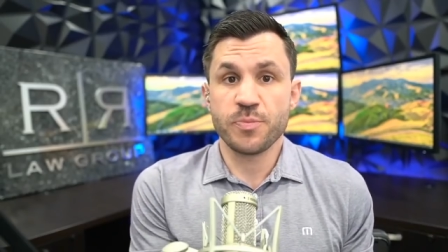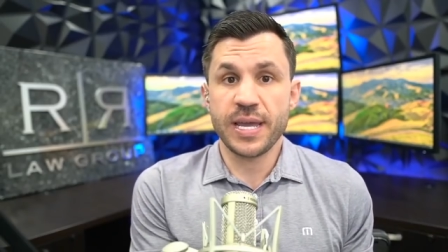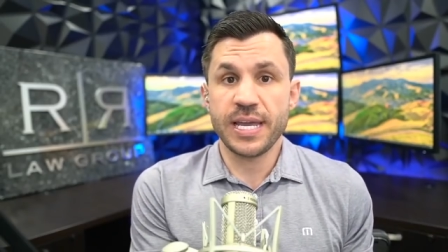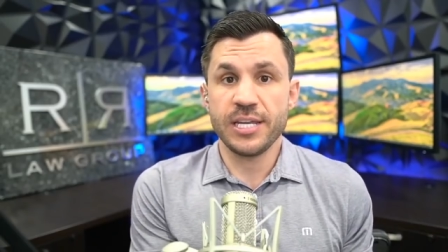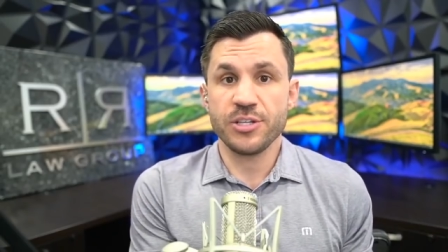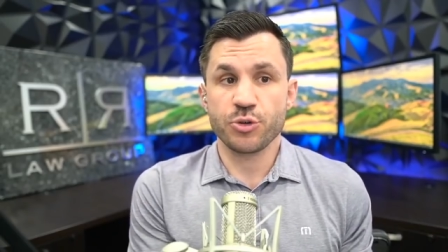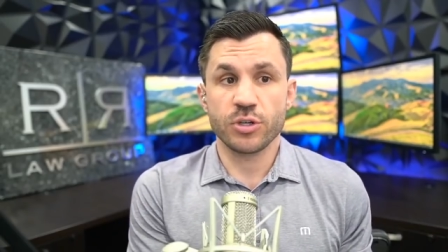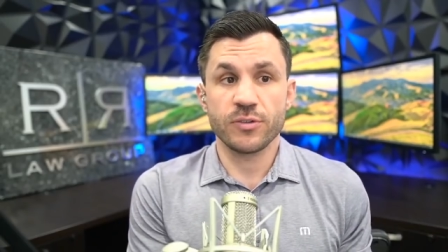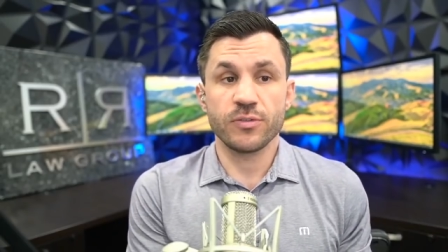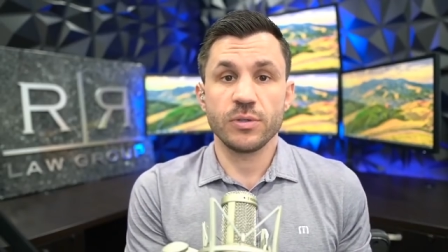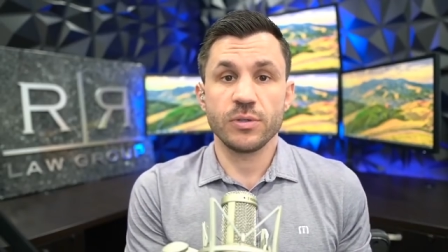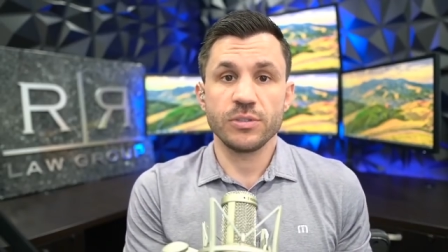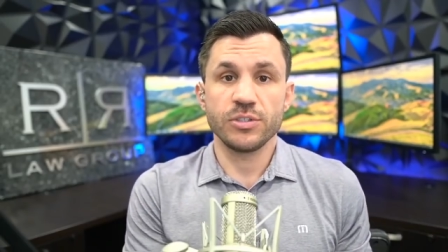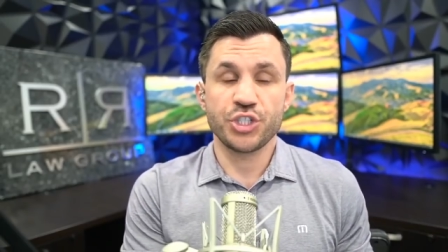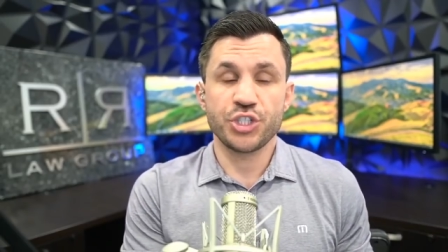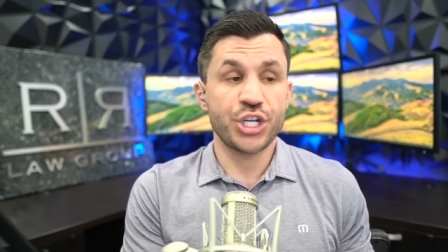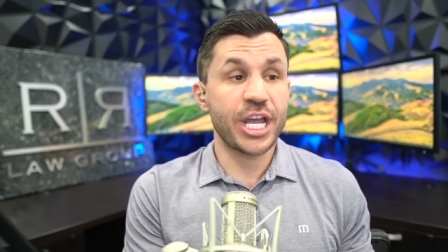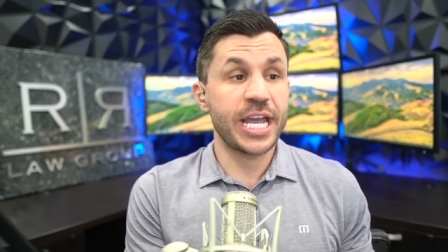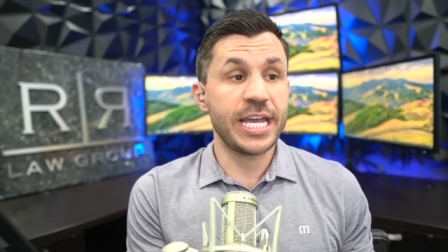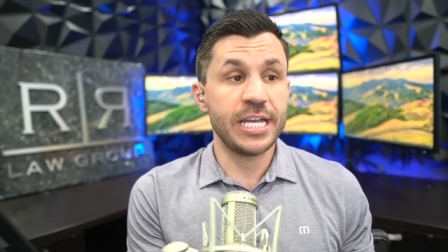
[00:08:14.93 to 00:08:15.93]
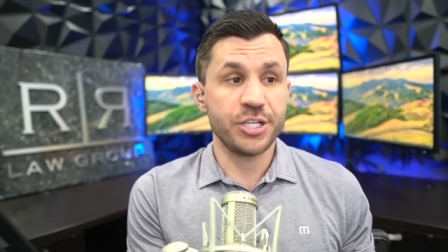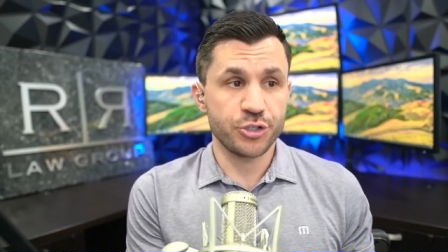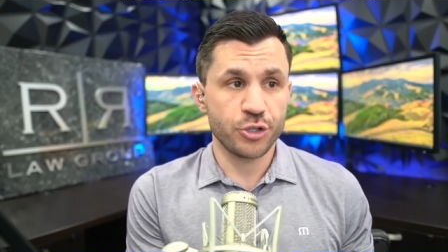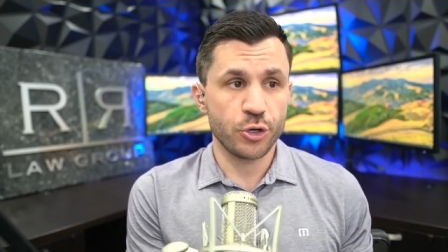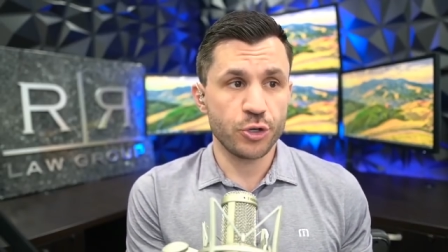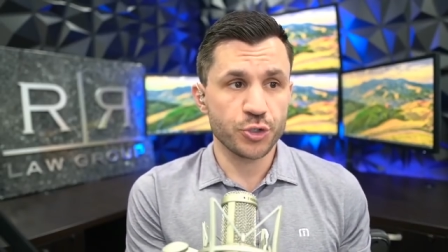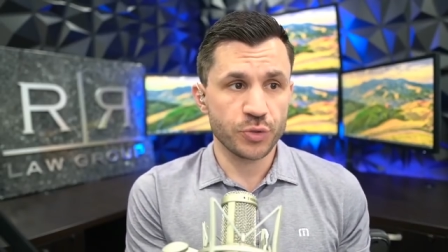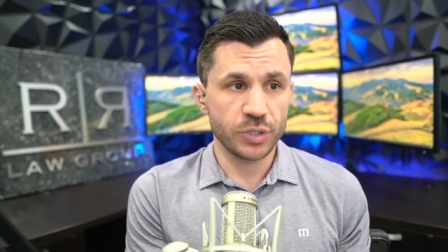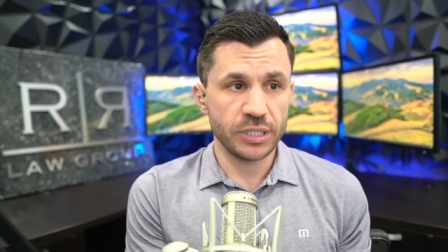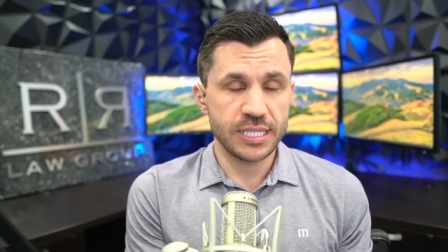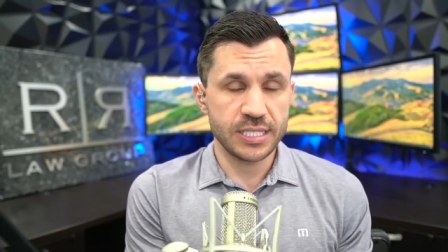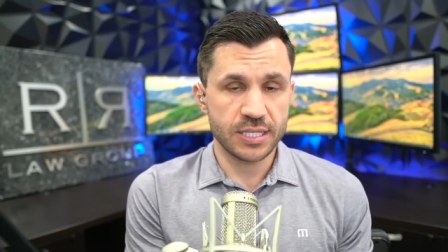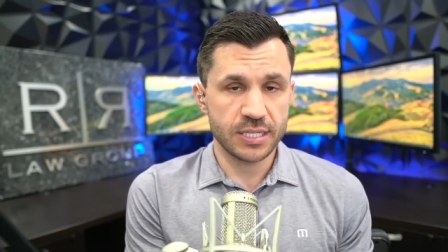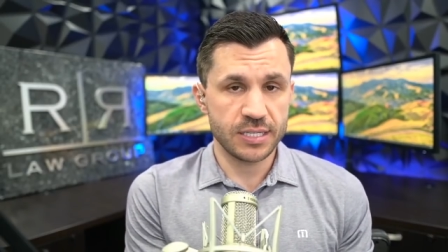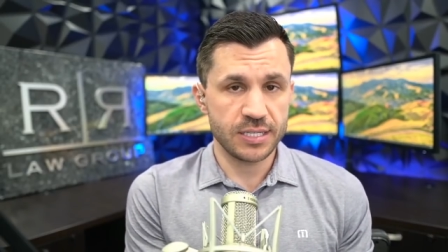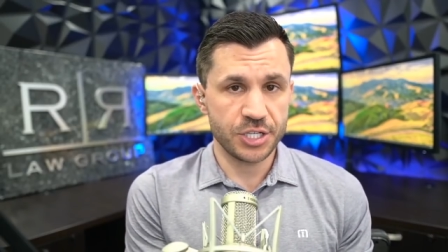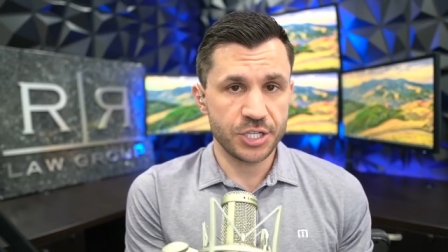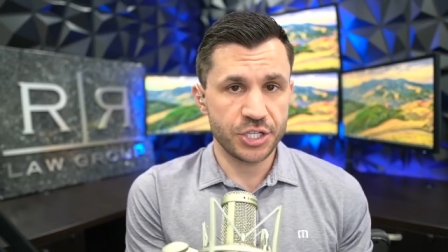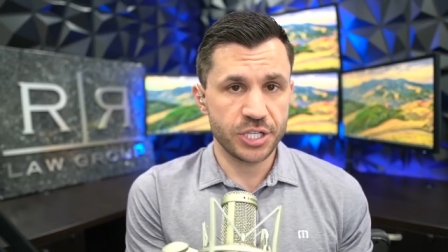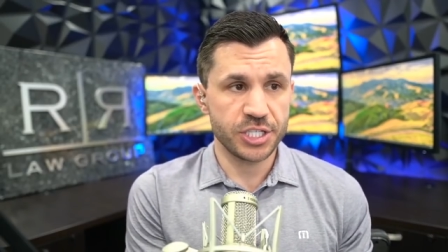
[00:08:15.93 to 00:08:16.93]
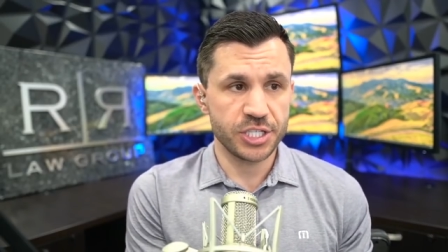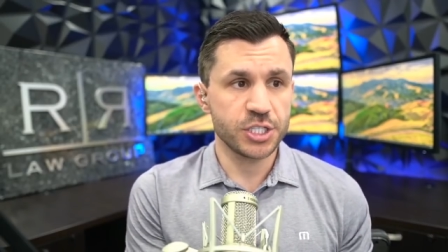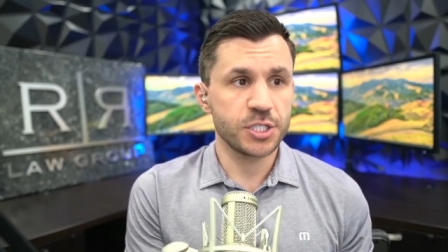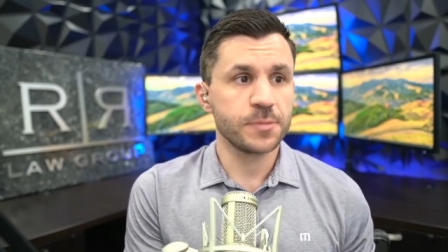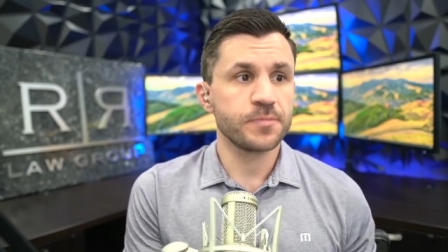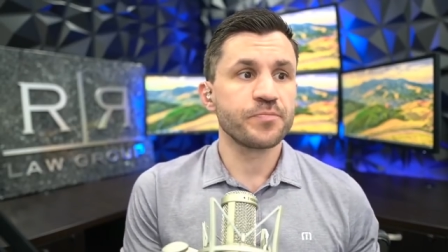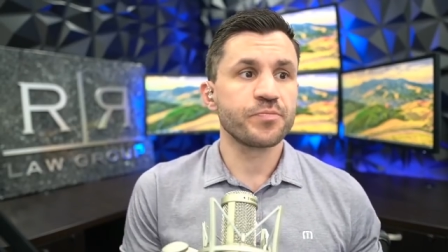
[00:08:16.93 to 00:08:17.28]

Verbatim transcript: may sort of change those release conditions